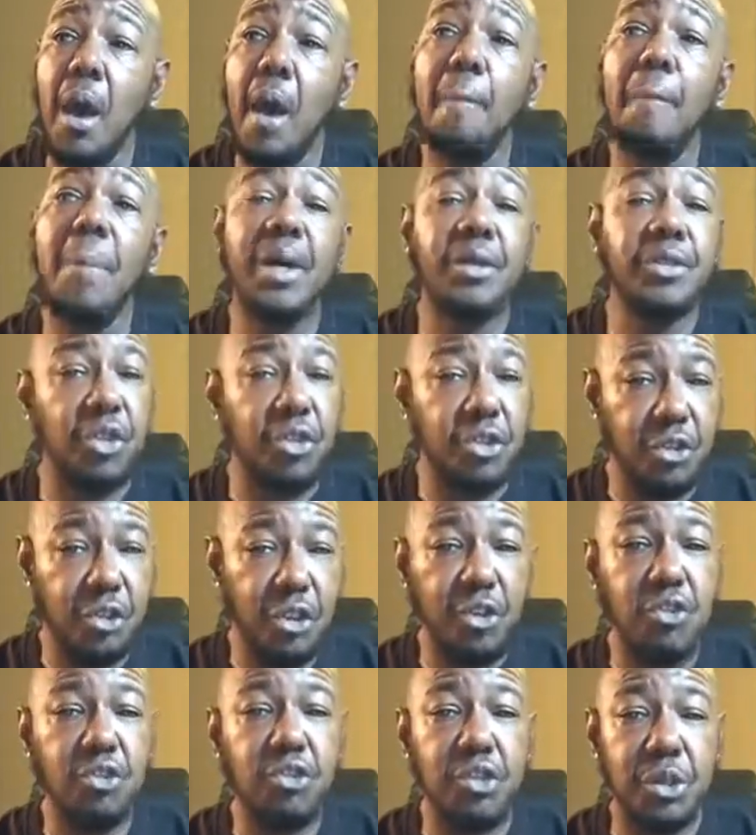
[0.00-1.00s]
but the
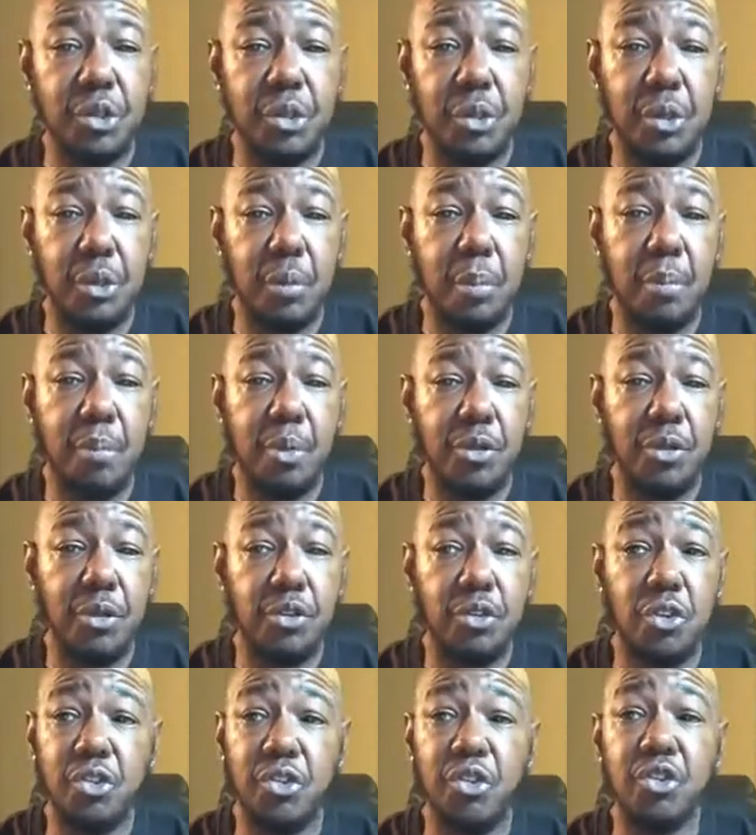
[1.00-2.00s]
cisgender
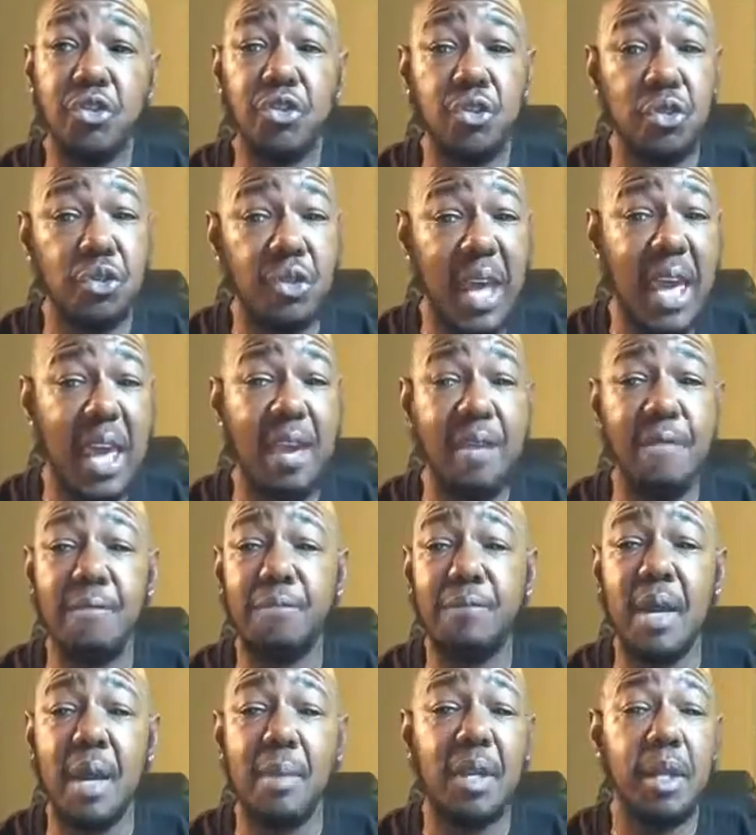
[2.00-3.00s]
brothers and sisters and
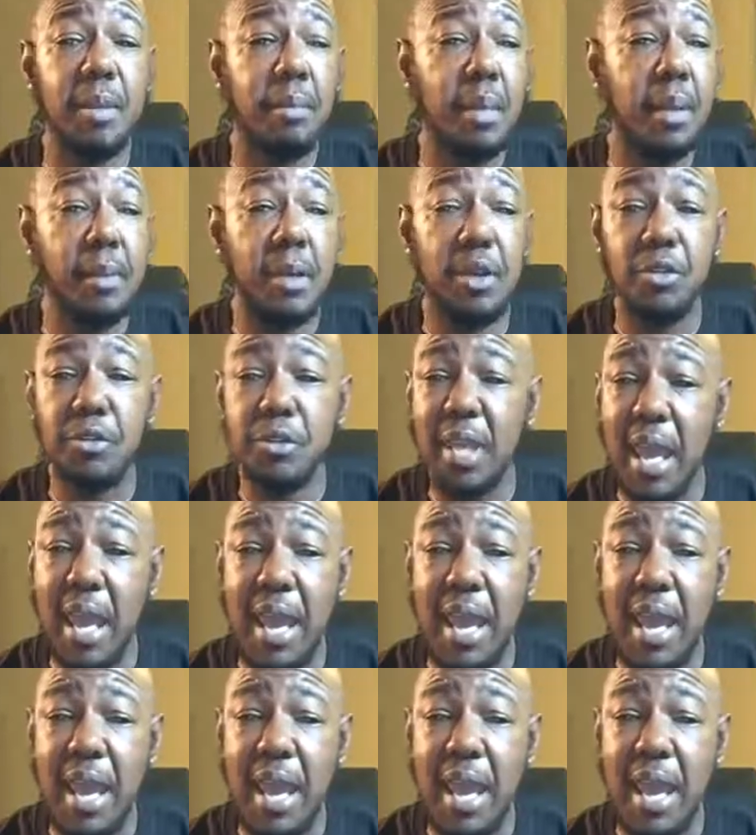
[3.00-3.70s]
family members